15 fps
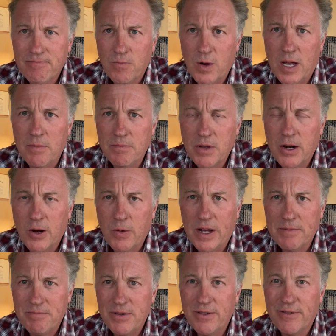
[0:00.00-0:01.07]
Well, you know
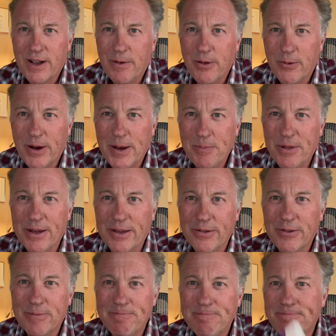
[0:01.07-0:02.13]
what? You've come to the right place.